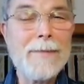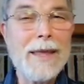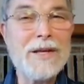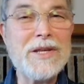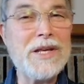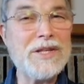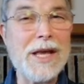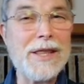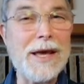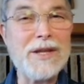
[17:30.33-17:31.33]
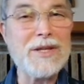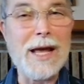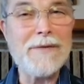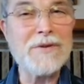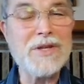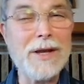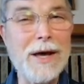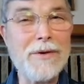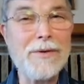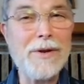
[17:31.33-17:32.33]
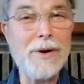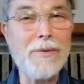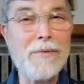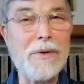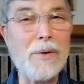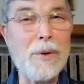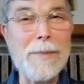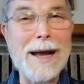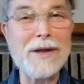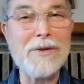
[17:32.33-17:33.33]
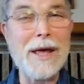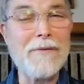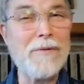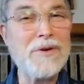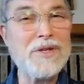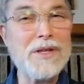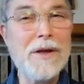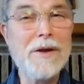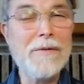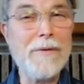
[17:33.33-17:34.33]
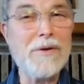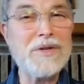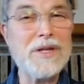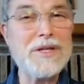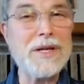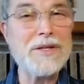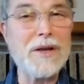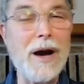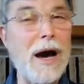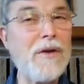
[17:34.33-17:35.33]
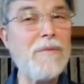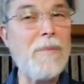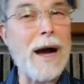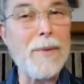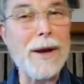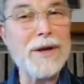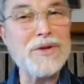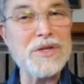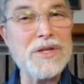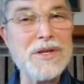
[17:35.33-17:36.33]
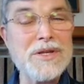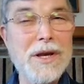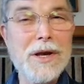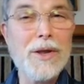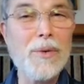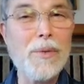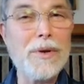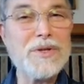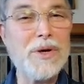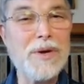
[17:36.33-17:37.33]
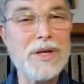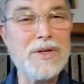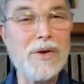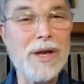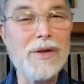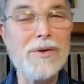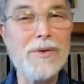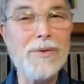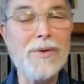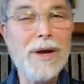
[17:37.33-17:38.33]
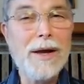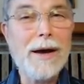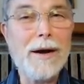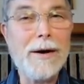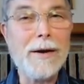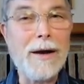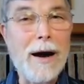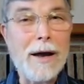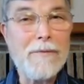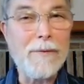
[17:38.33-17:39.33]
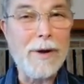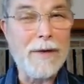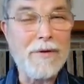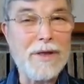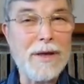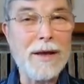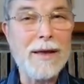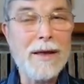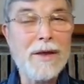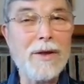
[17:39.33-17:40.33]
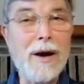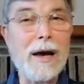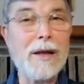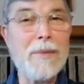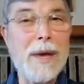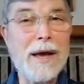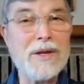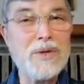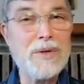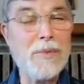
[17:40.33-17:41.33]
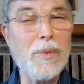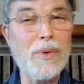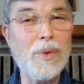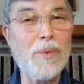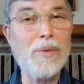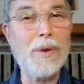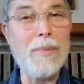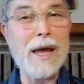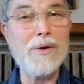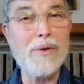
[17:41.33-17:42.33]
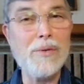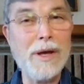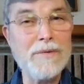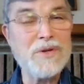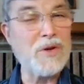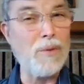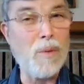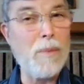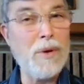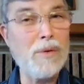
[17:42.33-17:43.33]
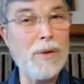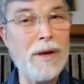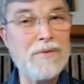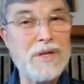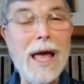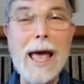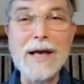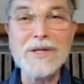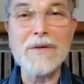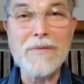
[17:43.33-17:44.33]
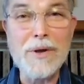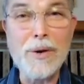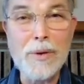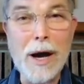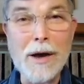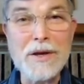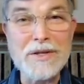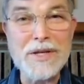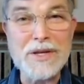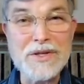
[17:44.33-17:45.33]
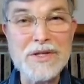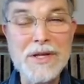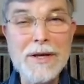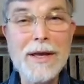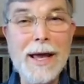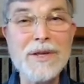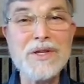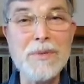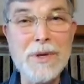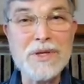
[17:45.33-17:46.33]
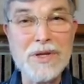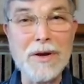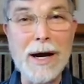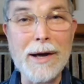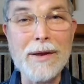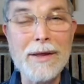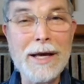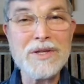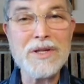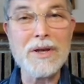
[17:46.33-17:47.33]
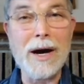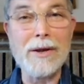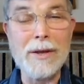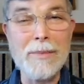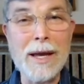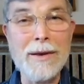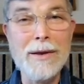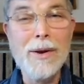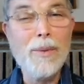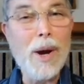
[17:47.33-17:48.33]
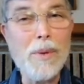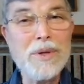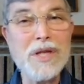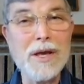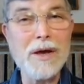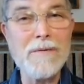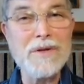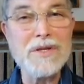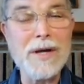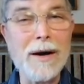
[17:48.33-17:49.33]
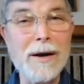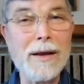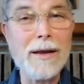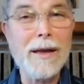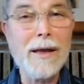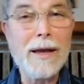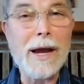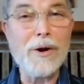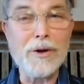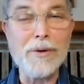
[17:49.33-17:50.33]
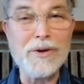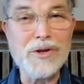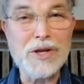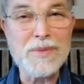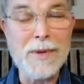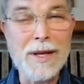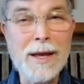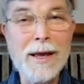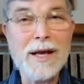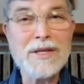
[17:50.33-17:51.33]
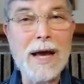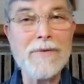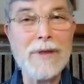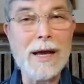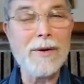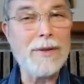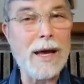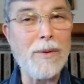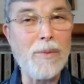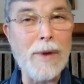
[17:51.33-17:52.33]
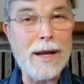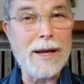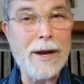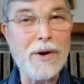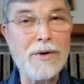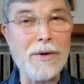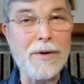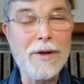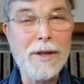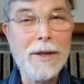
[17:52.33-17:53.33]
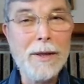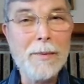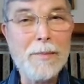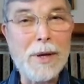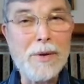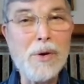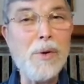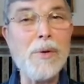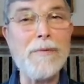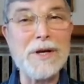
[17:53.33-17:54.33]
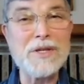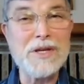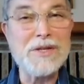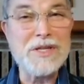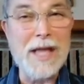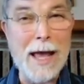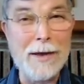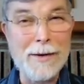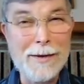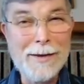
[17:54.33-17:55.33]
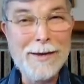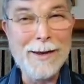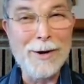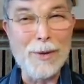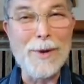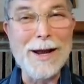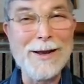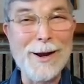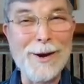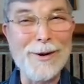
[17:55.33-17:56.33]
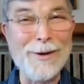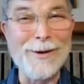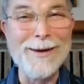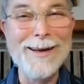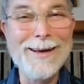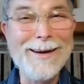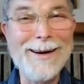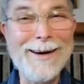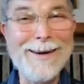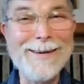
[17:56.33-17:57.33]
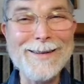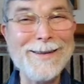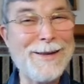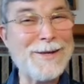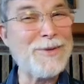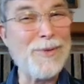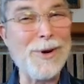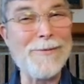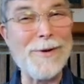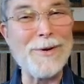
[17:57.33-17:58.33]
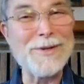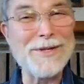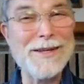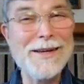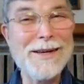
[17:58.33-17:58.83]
Is he saying that his life is together? No, if we're going back to that first verse, he says, the God of my righteousness. So he's looking to God for everything. The godly man is the man who lives, or the woman who lives, as if though God exists and submits to God. That's the godly man. We always think of his character adjustment as having that right character. But who of us can stand in our right character? It doesn't work, folks.